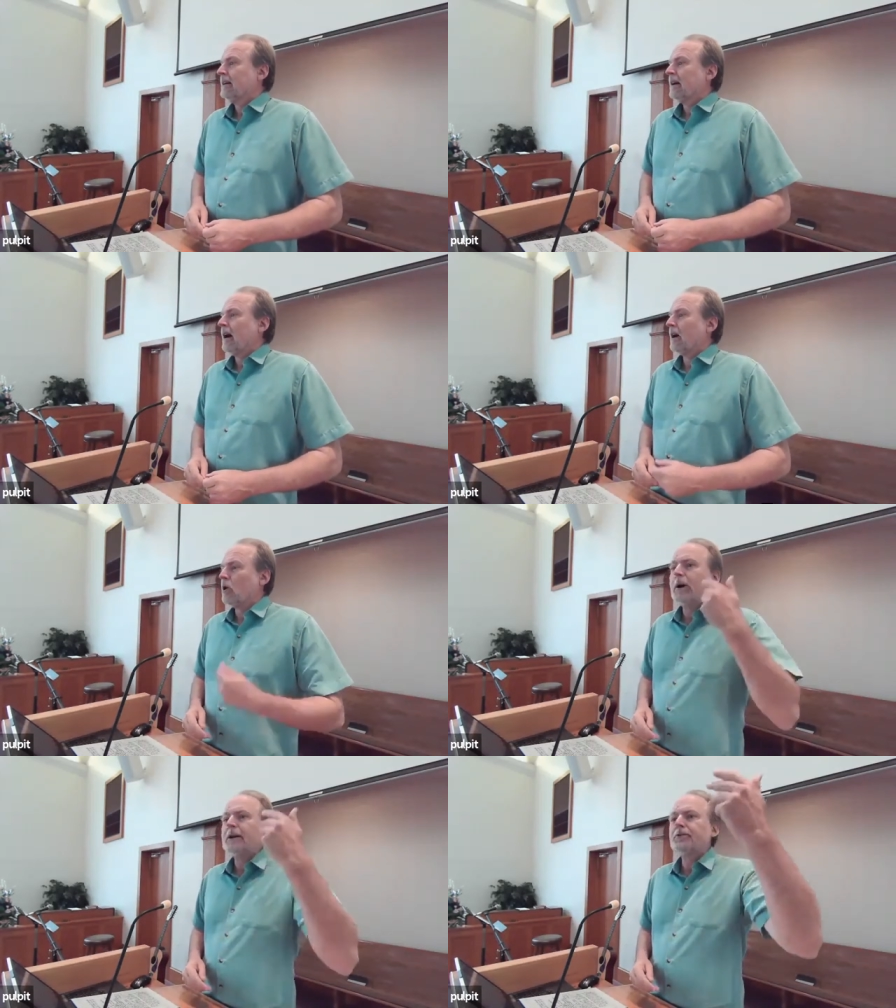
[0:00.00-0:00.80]

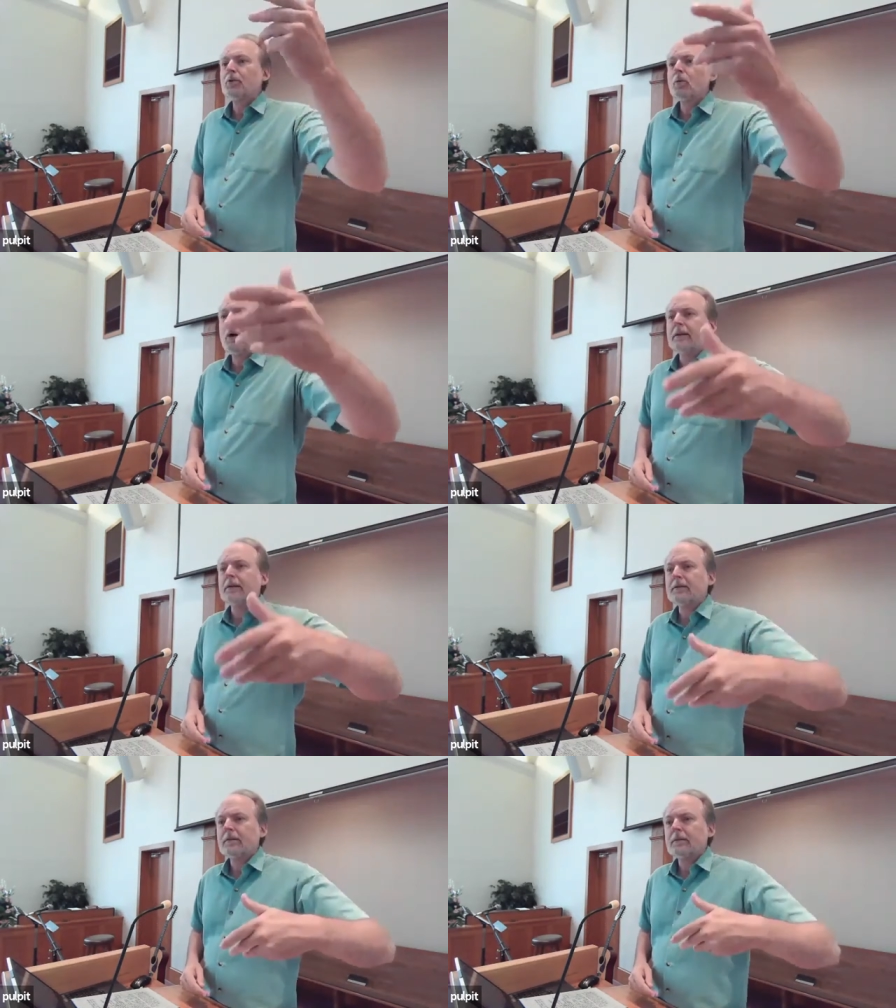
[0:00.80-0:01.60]
according to
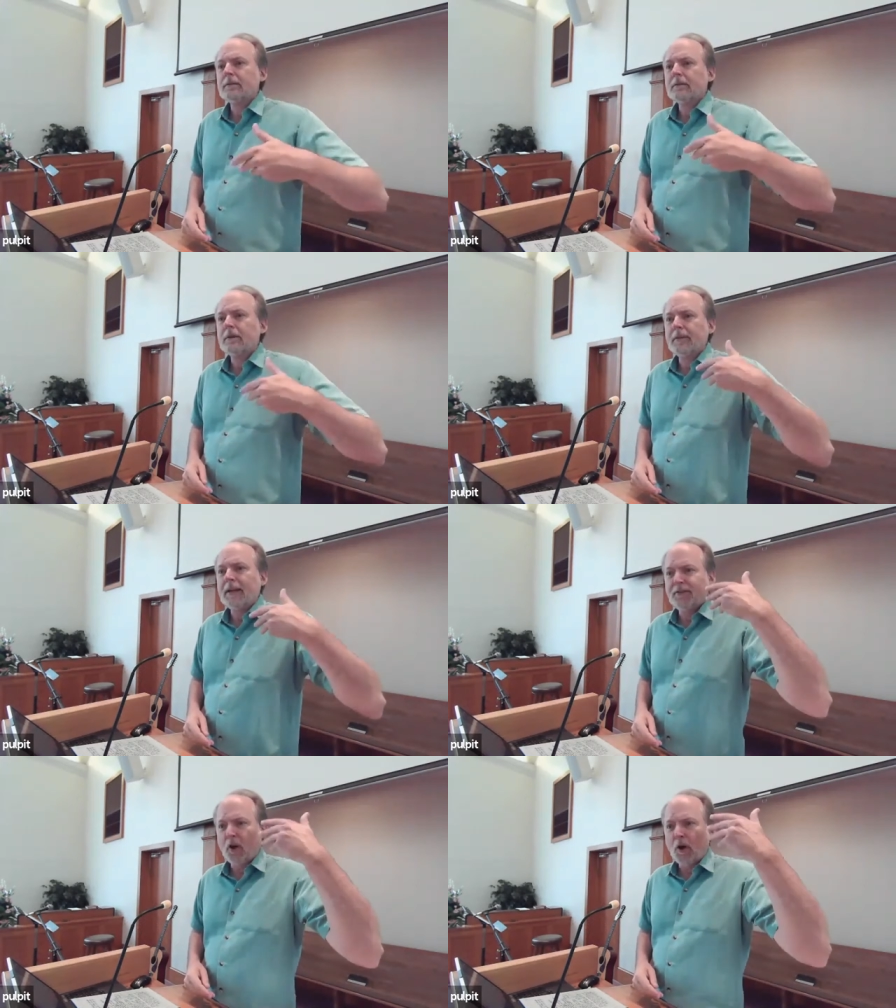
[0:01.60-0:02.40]
what they
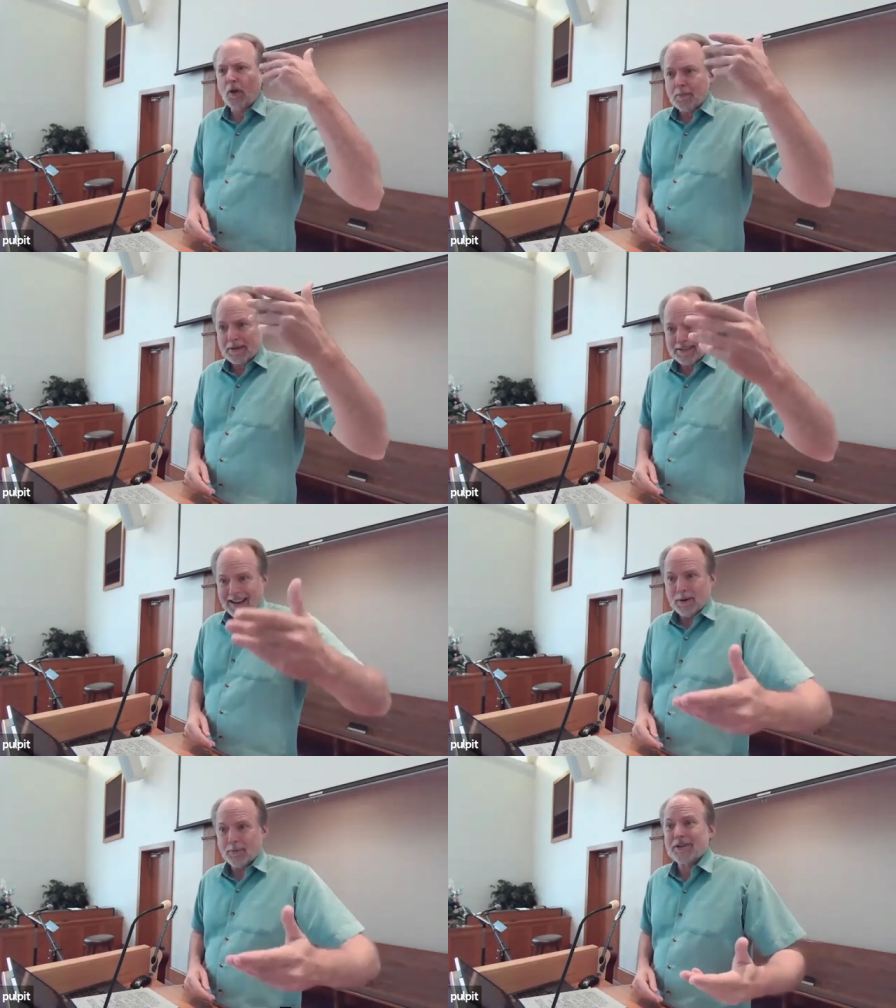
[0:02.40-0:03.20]
thought the
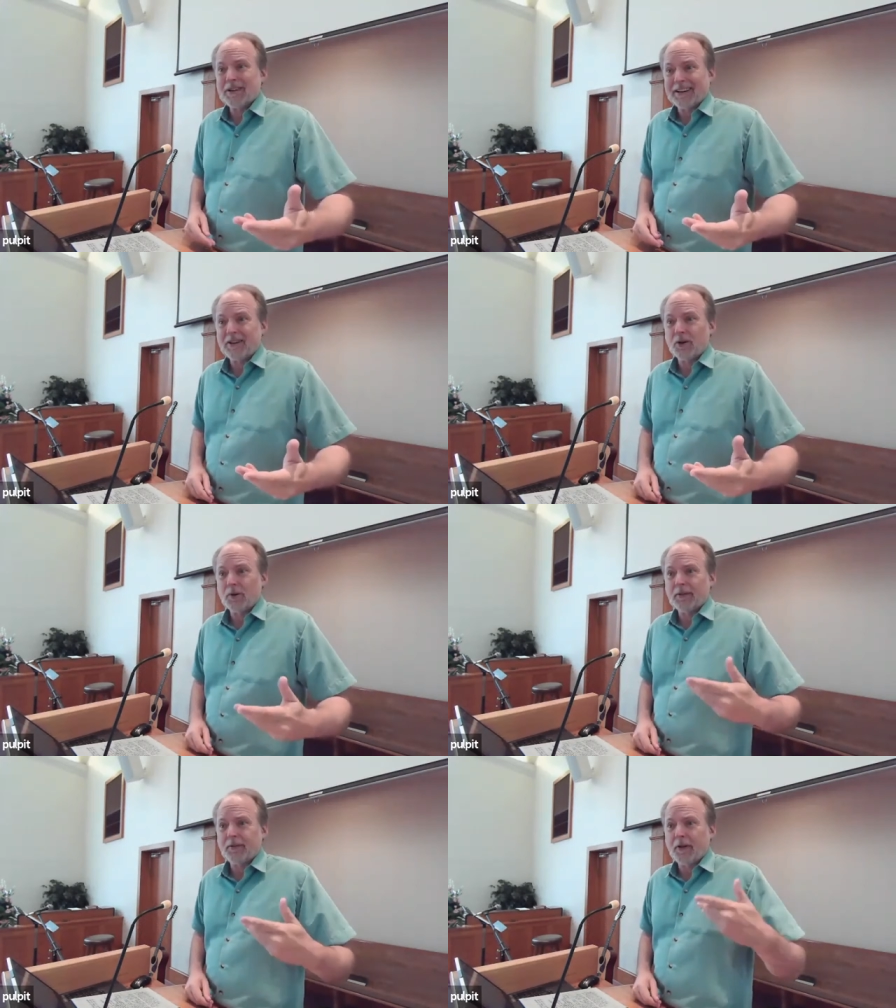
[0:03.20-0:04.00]
Messiah was going to do.
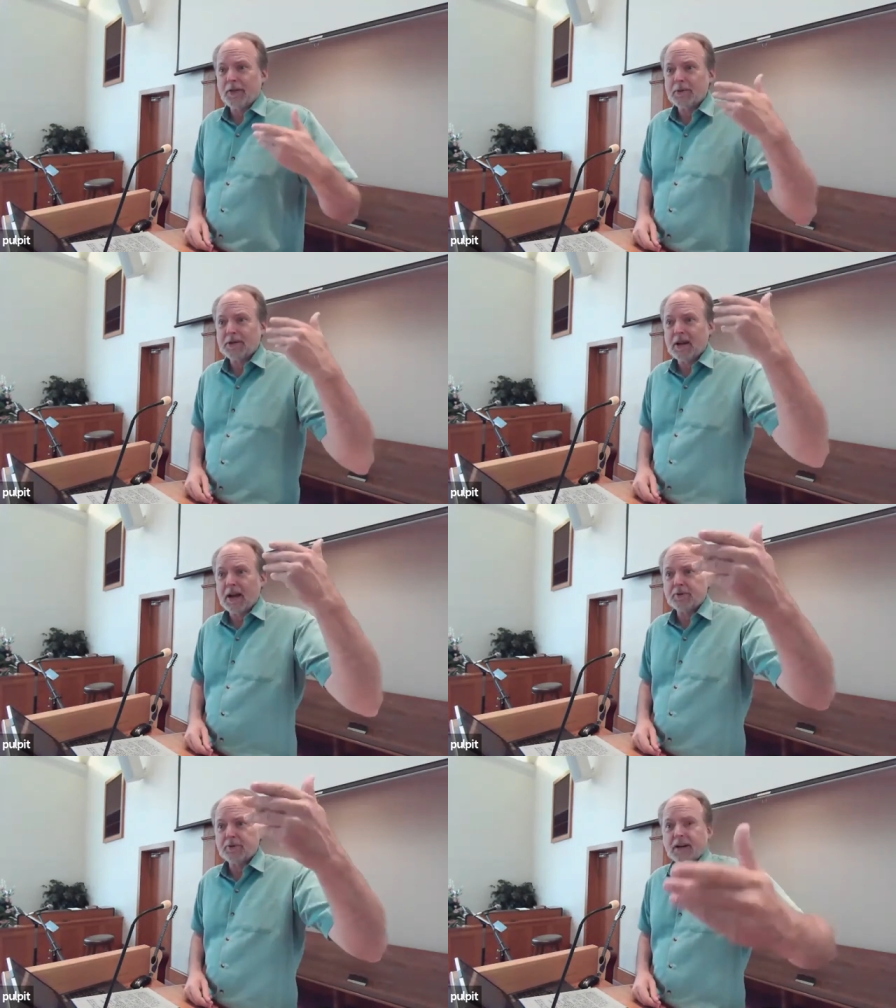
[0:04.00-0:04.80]
They thought the Messiah
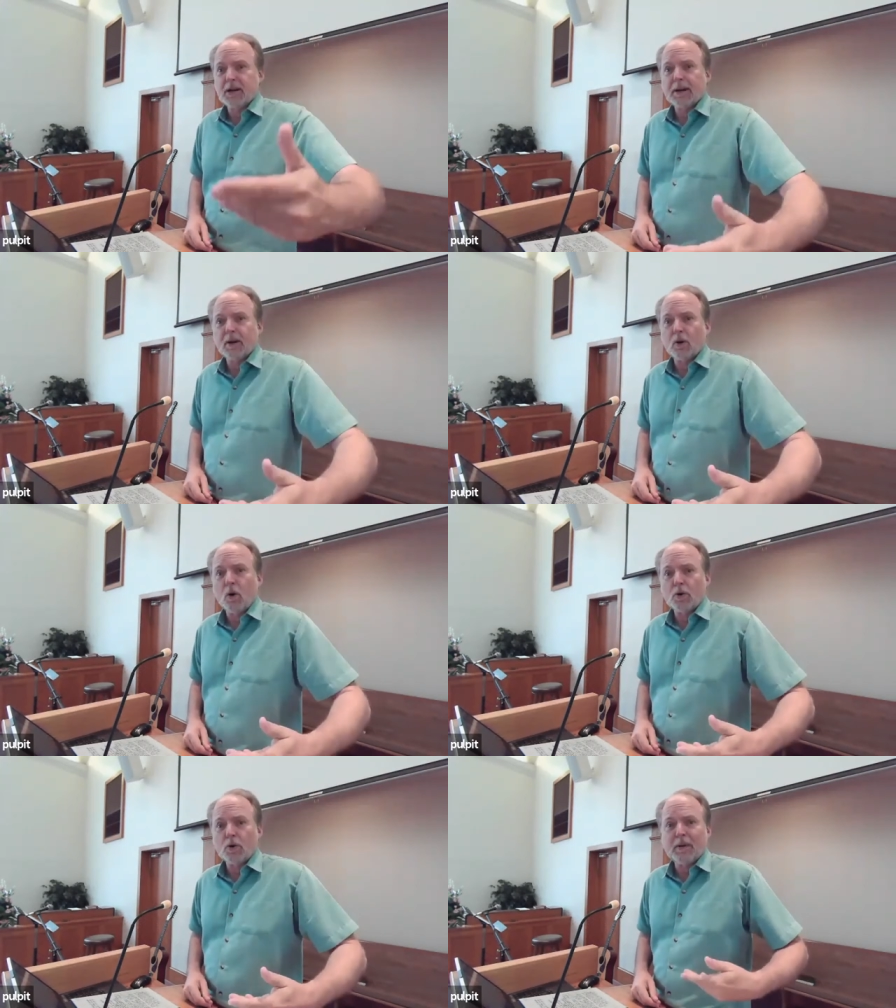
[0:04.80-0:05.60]
was going to come in on
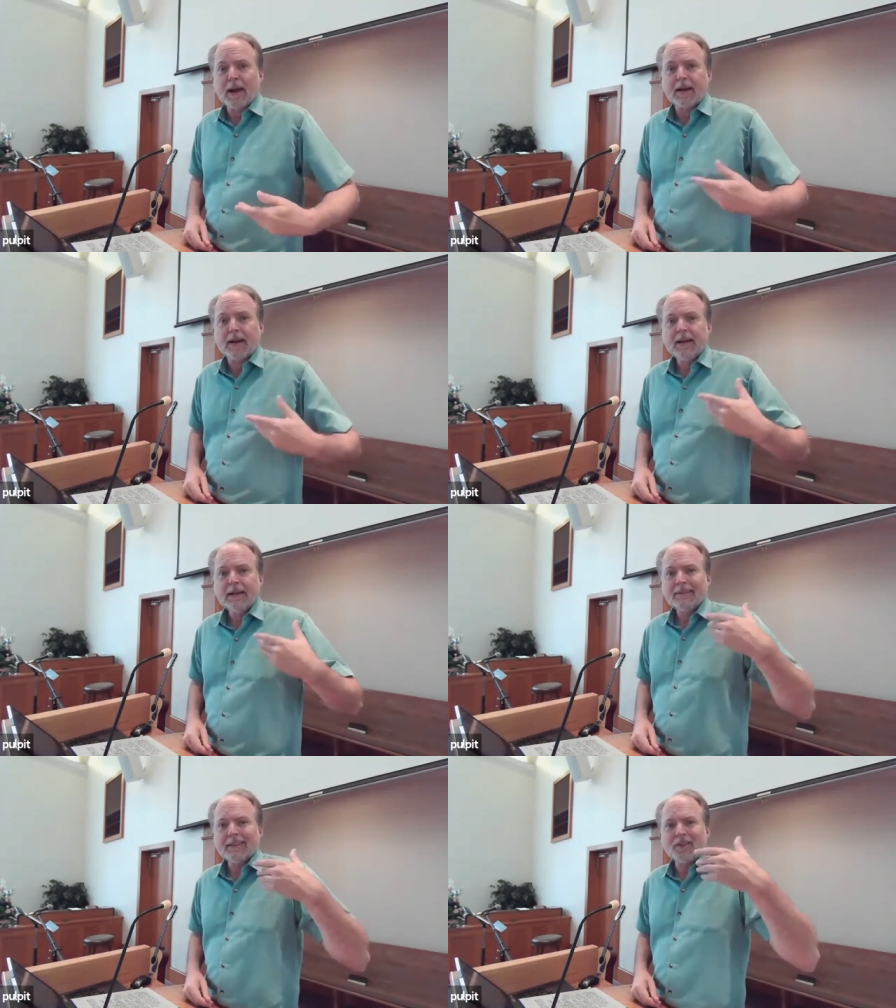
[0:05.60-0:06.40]
horseback.
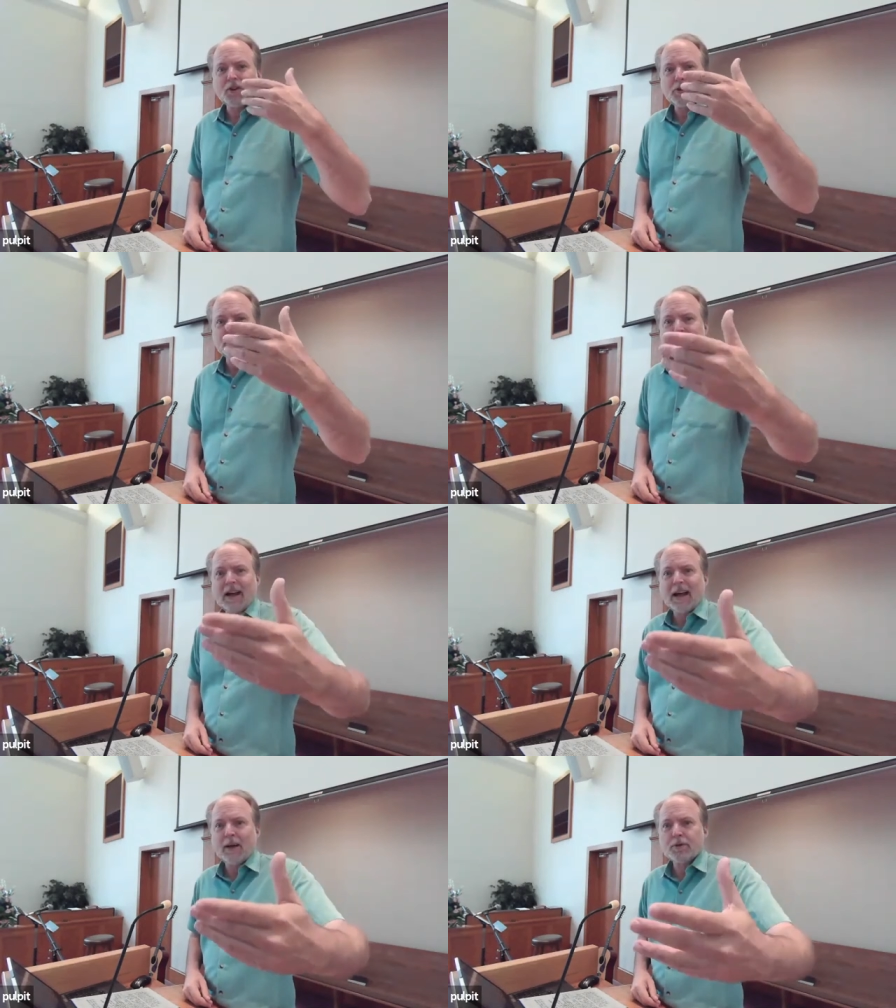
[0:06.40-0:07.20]
They thought the
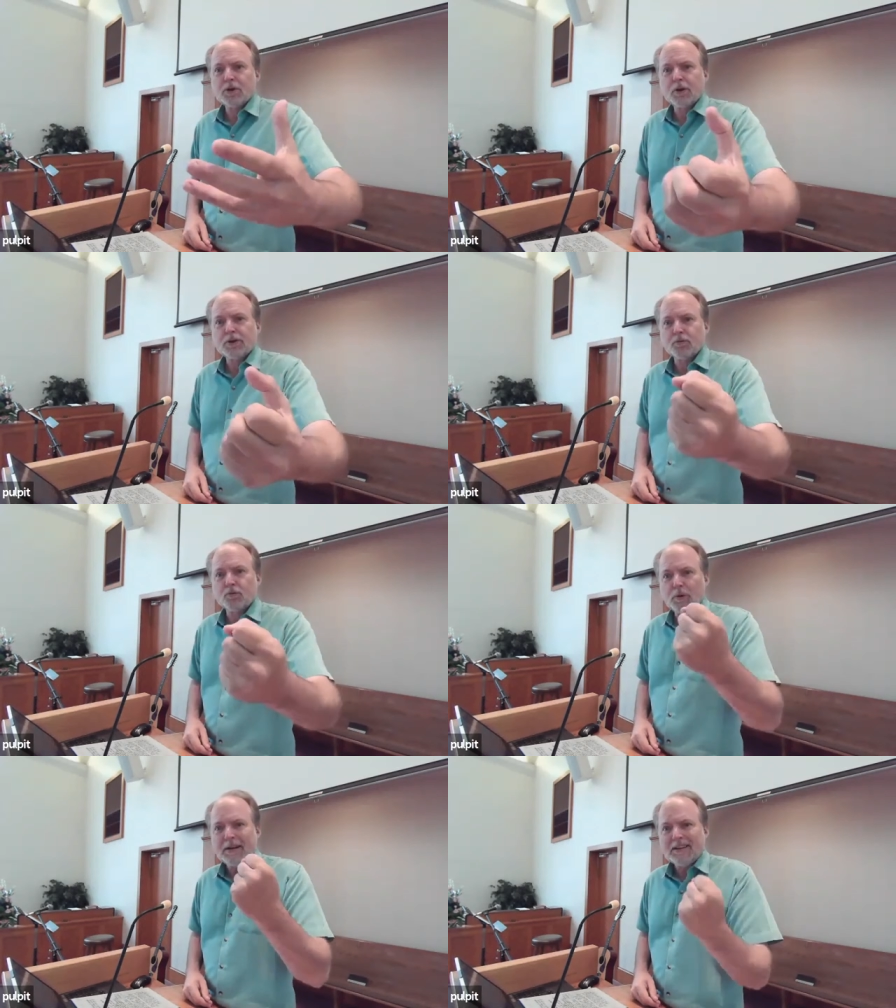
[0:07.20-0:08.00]
Messiah was going to
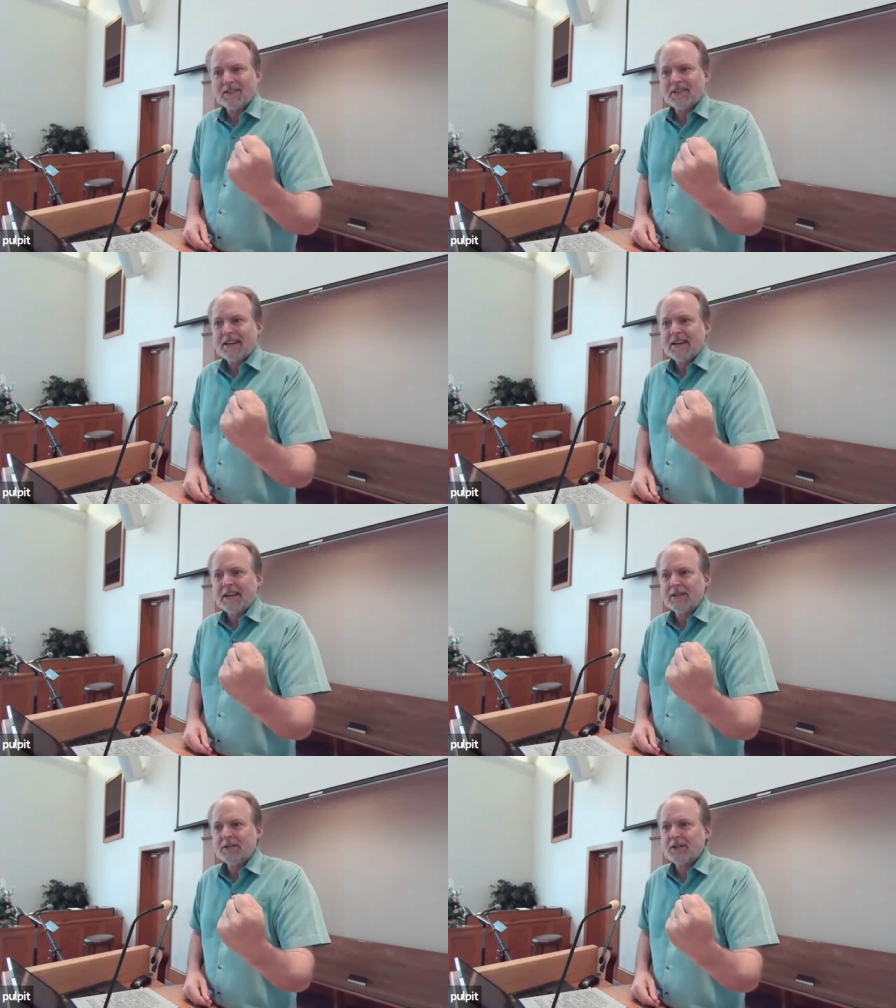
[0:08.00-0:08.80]

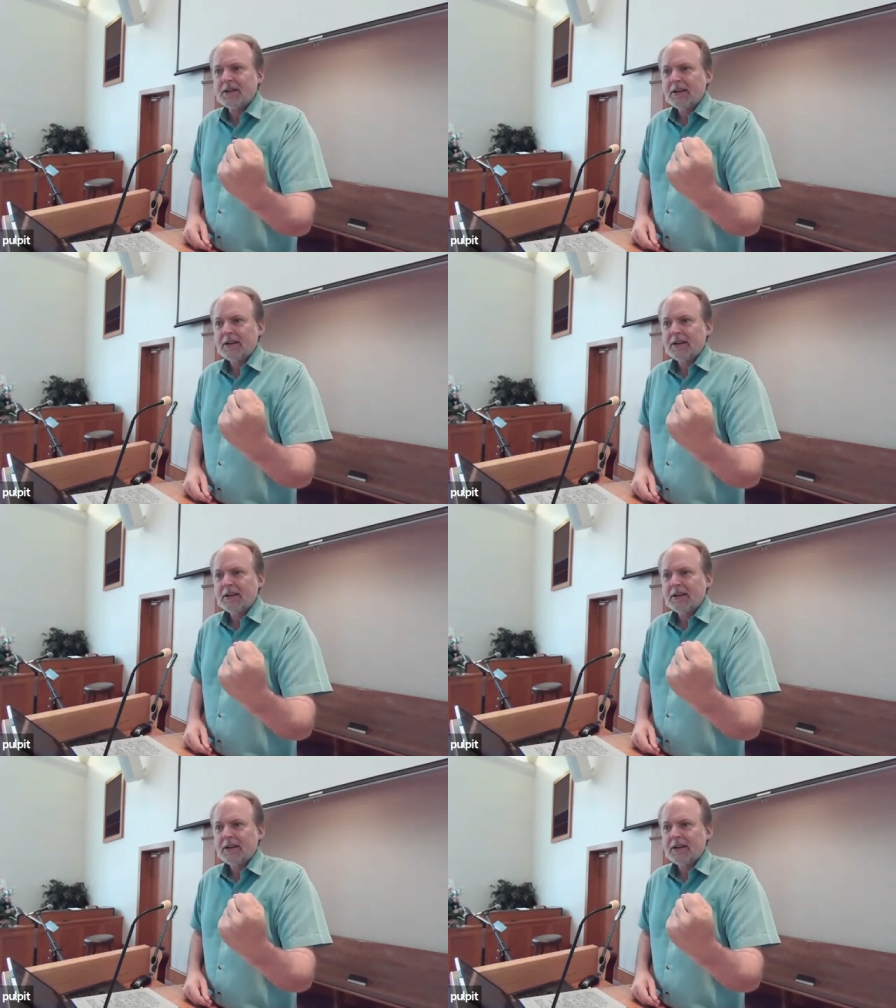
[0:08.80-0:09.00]
re-seize